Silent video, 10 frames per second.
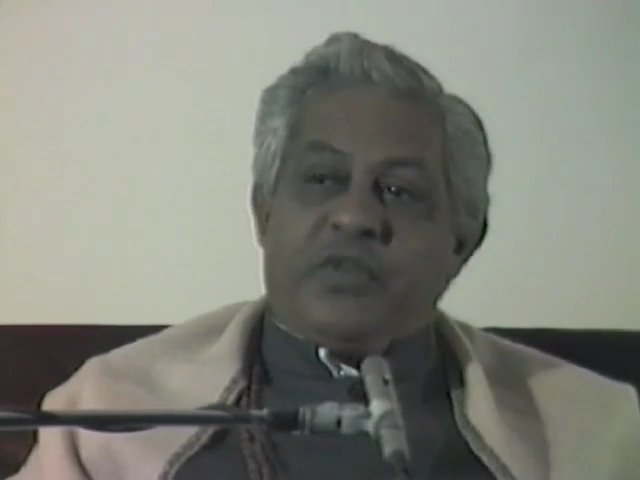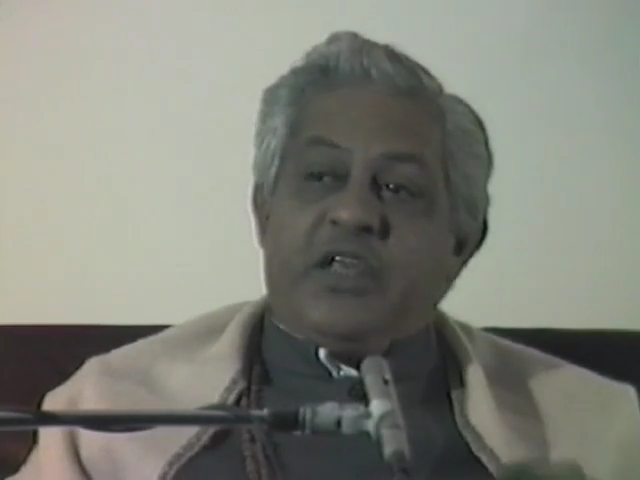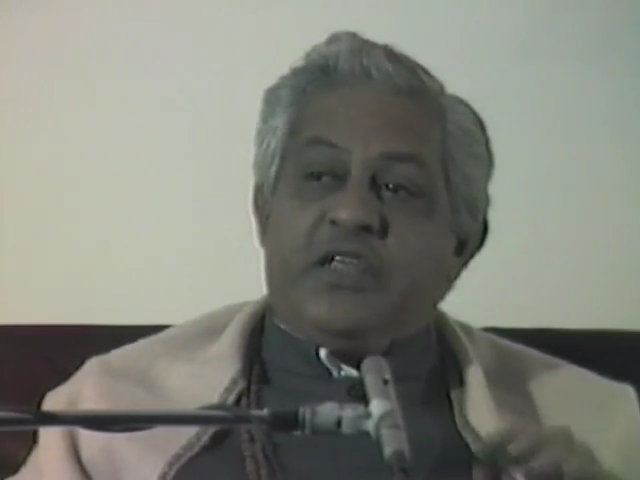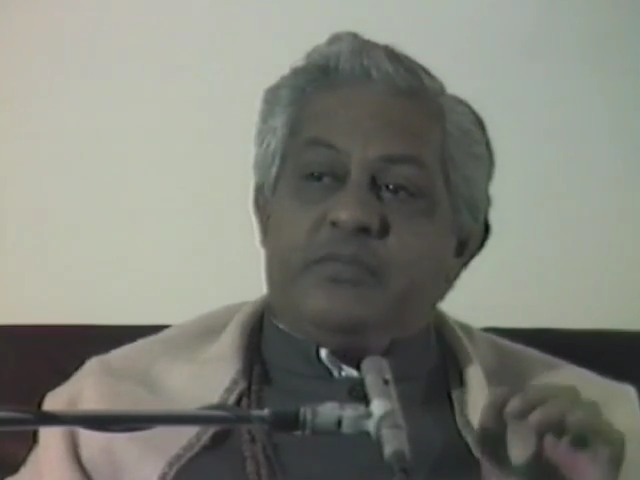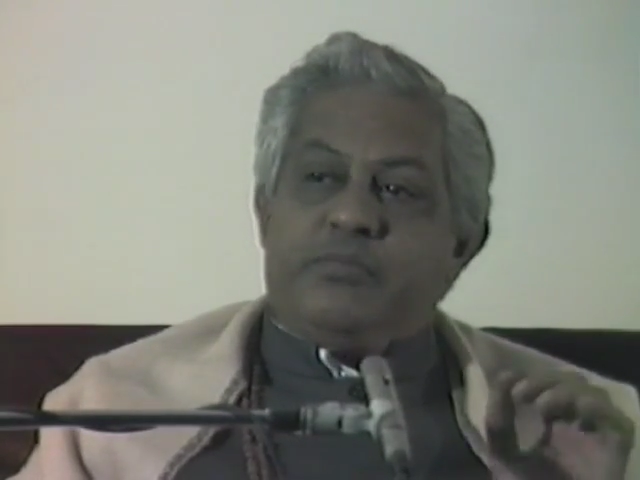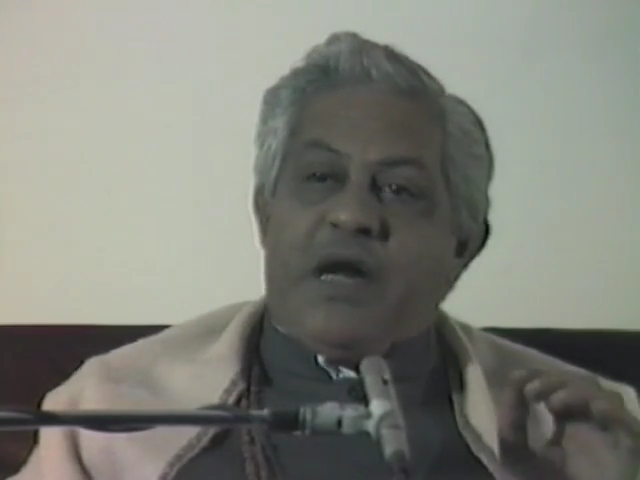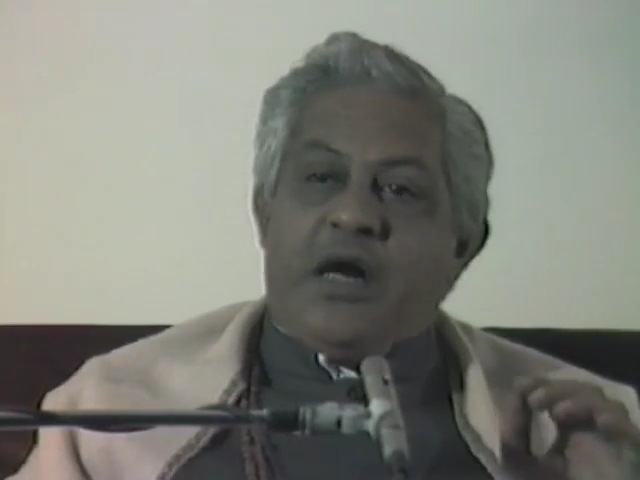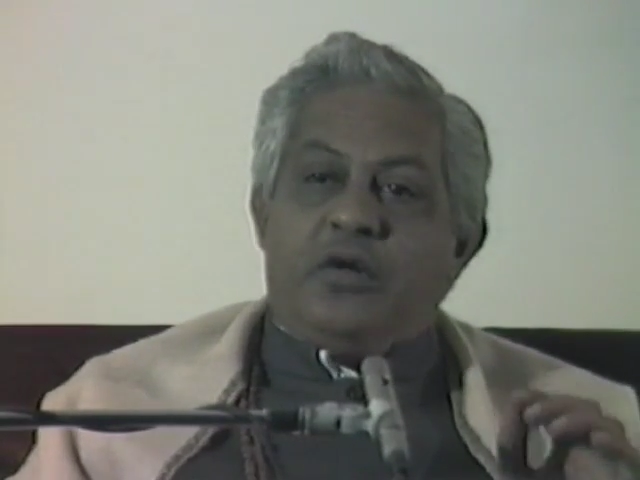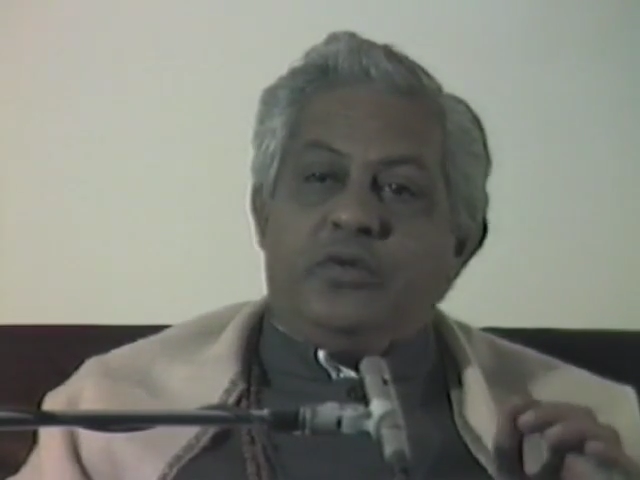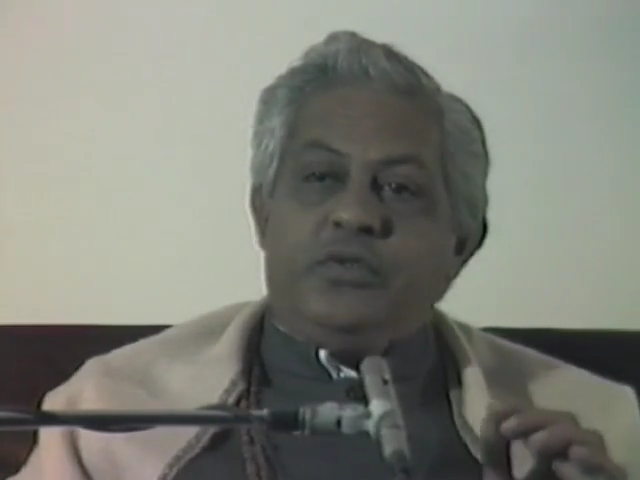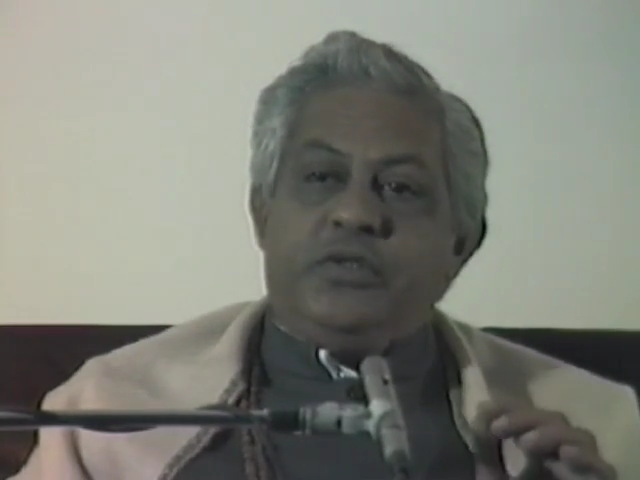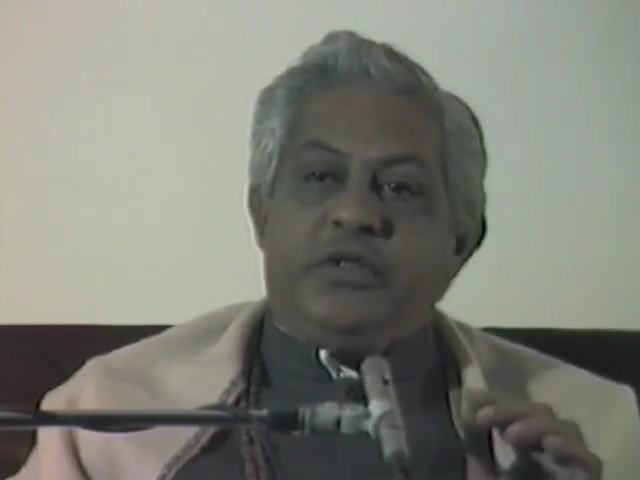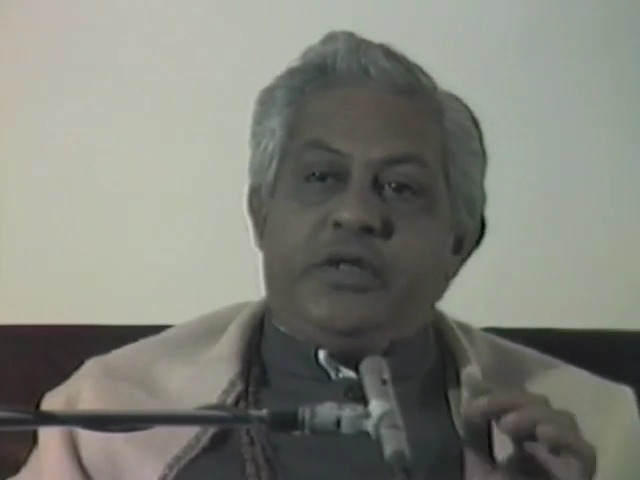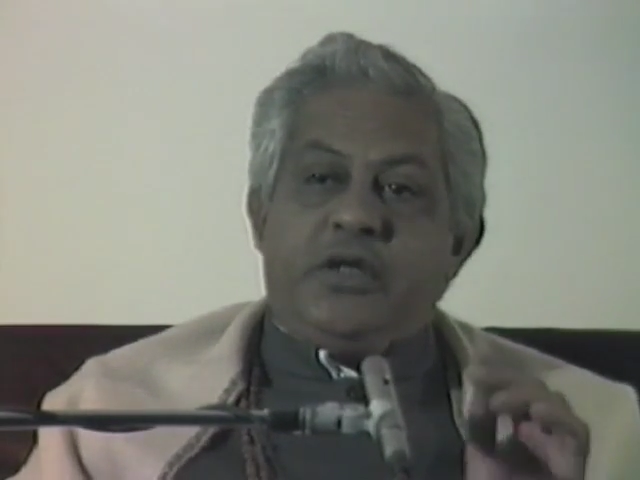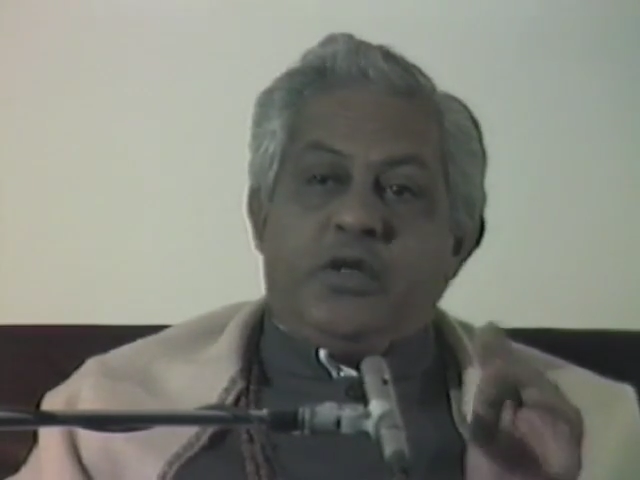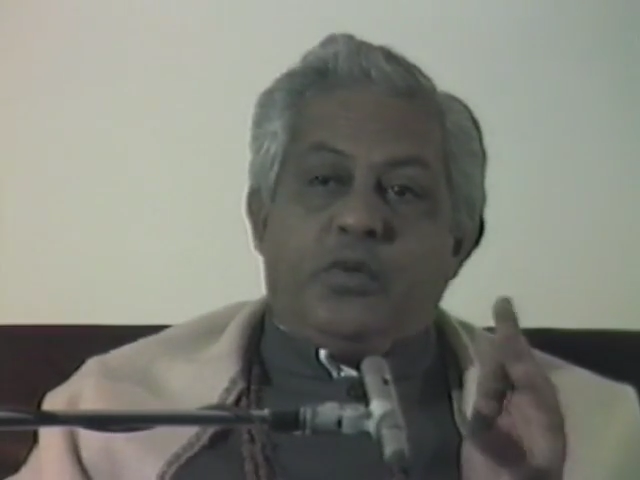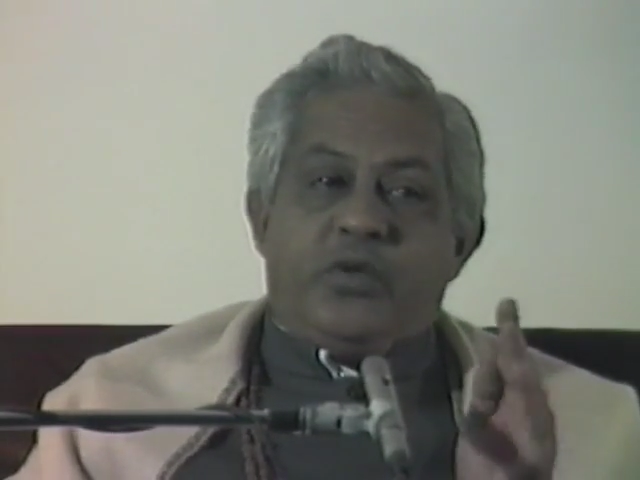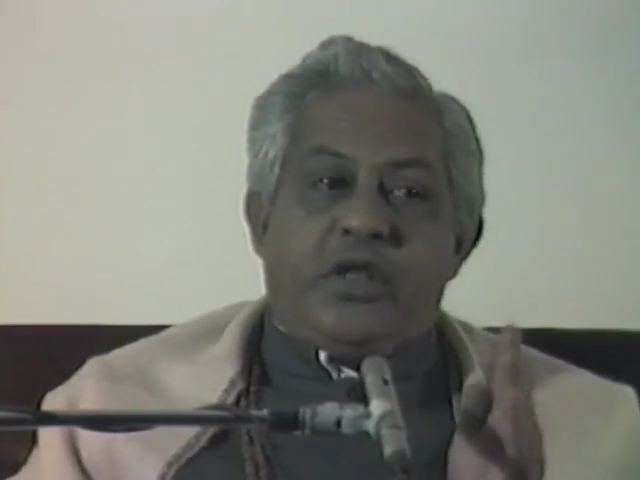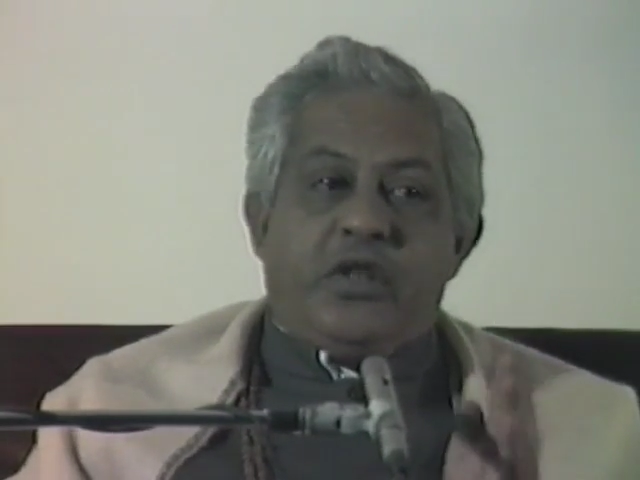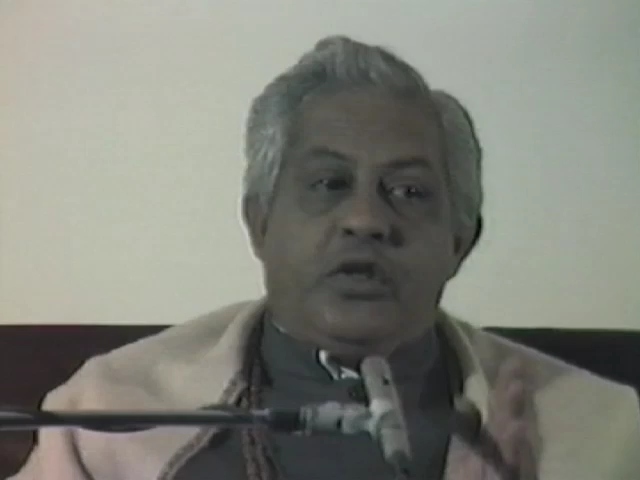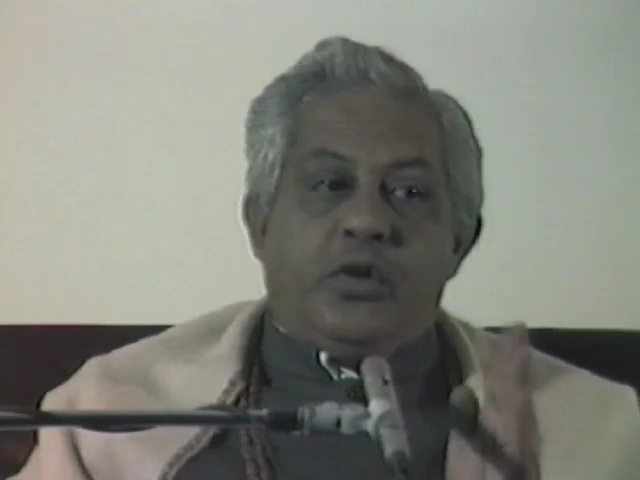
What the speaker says: is bound within